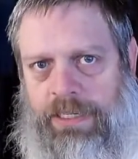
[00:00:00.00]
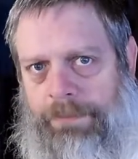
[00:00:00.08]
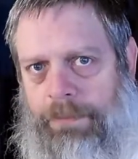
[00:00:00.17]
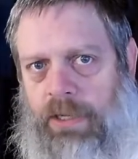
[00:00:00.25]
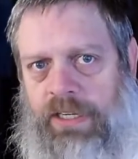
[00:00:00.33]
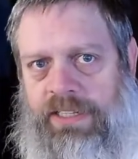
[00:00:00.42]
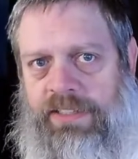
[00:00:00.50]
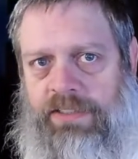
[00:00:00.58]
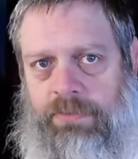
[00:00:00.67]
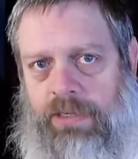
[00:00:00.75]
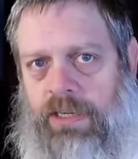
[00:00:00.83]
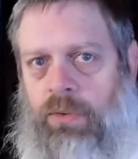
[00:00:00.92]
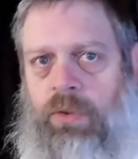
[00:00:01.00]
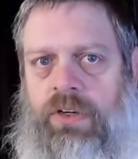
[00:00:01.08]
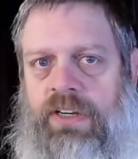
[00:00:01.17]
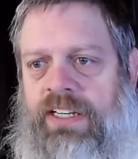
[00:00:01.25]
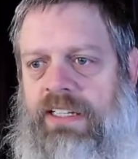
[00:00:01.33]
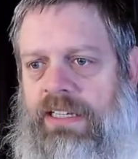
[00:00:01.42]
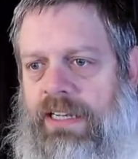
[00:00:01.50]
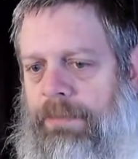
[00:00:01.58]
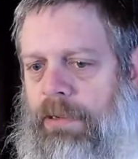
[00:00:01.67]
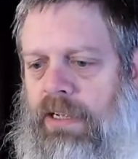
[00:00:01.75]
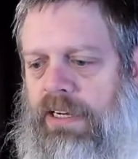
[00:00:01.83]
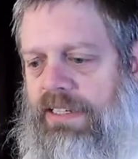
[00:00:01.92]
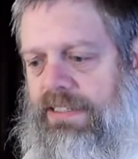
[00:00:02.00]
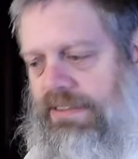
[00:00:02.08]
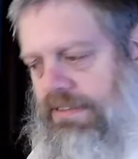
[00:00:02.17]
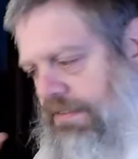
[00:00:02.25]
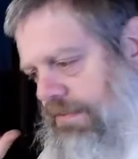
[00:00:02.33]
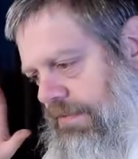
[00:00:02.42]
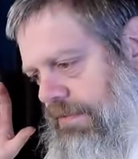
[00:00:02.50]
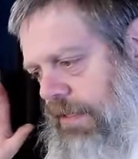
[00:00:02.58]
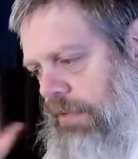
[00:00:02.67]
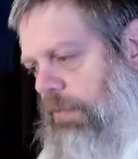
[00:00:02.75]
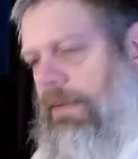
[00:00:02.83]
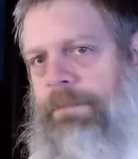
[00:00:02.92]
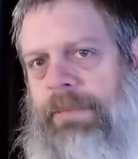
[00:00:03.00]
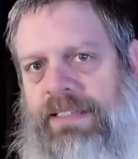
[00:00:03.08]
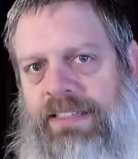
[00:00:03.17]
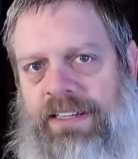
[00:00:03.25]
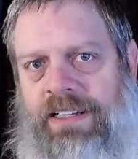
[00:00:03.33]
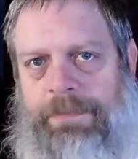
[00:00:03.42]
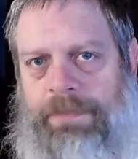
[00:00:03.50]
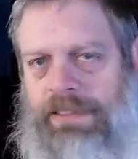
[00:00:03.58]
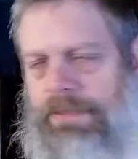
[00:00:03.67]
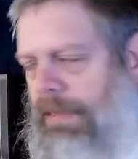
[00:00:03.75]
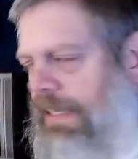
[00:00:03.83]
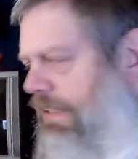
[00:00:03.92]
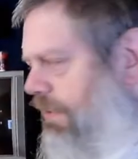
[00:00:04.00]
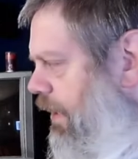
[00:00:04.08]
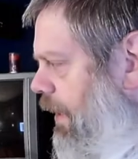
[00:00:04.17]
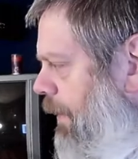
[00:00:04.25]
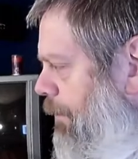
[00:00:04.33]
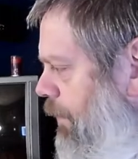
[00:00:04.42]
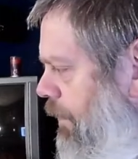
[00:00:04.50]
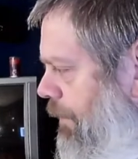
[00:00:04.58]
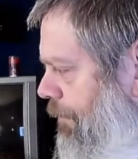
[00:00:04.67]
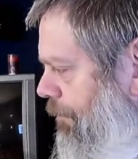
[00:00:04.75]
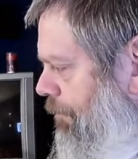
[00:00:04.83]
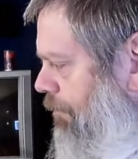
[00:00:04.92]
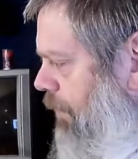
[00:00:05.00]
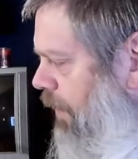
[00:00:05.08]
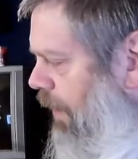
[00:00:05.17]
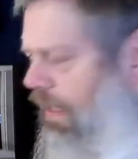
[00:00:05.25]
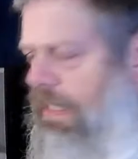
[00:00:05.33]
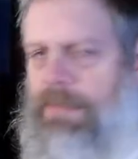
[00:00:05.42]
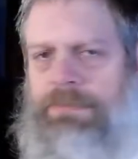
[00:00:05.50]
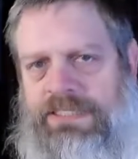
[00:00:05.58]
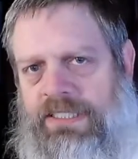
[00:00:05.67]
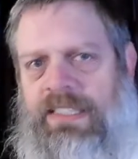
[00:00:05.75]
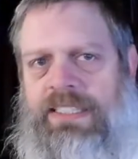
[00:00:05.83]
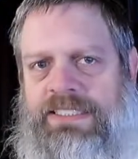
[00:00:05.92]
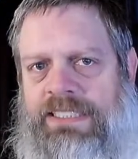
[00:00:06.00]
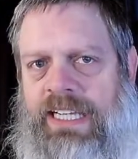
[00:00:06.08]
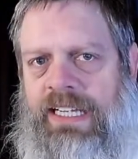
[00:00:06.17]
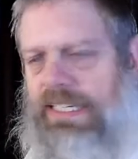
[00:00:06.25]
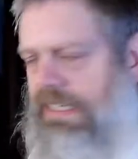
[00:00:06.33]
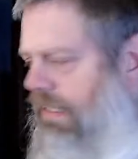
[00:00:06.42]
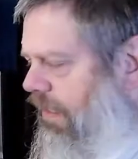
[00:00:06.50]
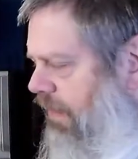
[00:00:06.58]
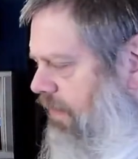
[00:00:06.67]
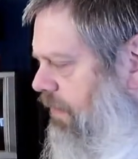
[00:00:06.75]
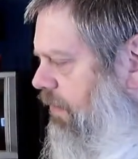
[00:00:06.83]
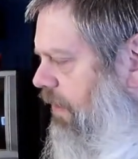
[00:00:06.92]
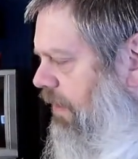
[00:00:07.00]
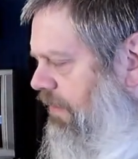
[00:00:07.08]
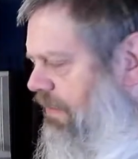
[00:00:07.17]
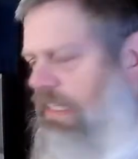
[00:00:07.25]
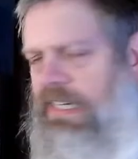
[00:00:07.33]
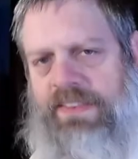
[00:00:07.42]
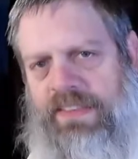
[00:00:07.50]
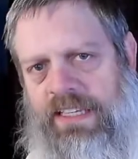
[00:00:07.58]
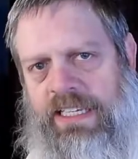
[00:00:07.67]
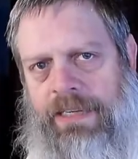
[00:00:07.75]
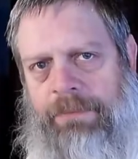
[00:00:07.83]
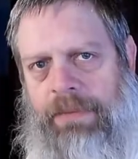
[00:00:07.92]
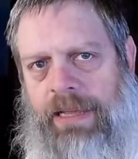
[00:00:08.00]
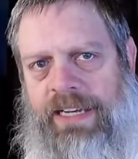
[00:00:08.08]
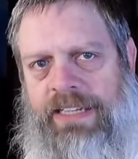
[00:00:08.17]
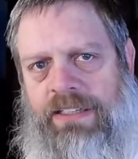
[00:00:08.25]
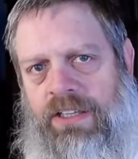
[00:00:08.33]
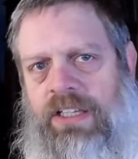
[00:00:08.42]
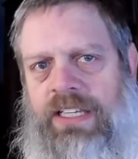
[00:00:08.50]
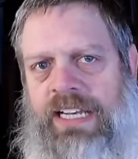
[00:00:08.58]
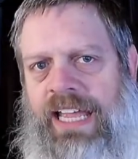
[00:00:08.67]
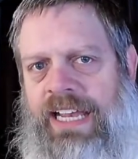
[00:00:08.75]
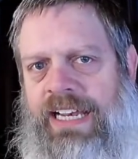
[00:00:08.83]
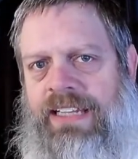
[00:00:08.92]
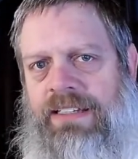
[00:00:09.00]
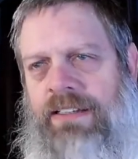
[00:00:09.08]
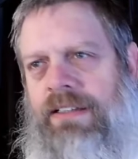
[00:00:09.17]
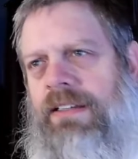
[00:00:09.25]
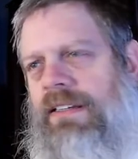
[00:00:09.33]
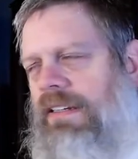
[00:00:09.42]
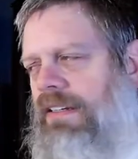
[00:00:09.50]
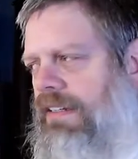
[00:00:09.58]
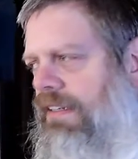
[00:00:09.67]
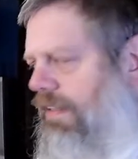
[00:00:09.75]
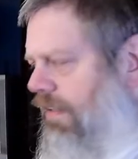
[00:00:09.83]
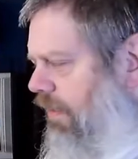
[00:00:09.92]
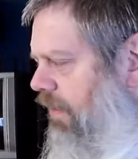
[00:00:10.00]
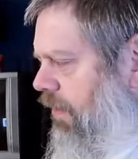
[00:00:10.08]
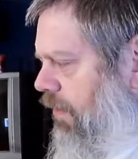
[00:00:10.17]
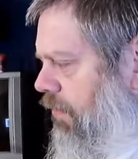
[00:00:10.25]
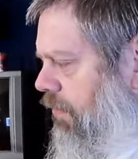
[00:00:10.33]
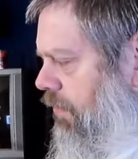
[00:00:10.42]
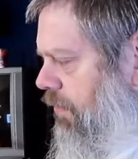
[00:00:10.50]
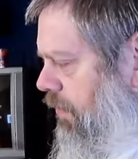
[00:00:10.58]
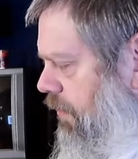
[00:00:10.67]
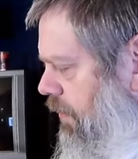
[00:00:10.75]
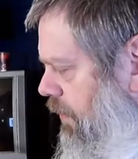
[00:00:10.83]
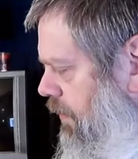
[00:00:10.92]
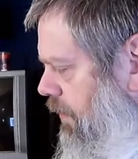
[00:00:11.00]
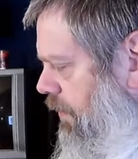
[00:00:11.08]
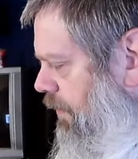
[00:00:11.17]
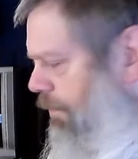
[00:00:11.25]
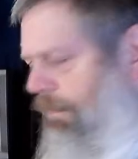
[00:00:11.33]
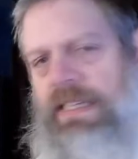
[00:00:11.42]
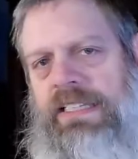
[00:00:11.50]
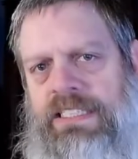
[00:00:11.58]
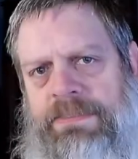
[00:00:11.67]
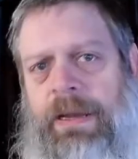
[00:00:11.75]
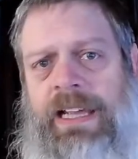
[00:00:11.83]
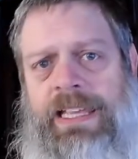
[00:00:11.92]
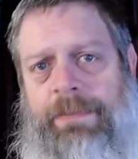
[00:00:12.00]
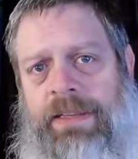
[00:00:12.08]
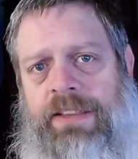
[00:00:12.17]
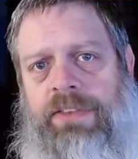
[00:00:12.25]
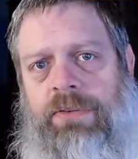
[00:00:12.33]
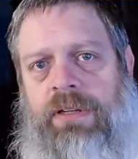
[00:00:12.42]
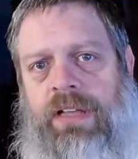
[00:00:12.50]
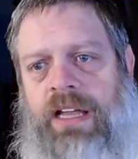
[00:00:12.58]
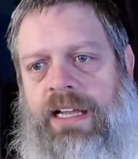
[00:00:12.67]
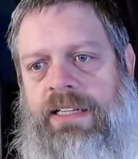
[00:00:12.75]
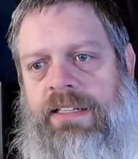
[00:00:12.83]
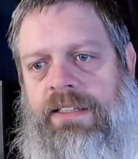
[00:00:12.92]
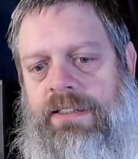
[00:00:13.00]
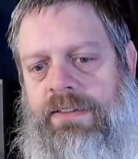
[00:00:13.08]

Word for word: I bought it, when I ordered it and I bought it and I went and picked it up at the bike shop. And I'm still excited. I still get excited thinking about it and looking at it and, you know, uh, me and this bike have been through a lot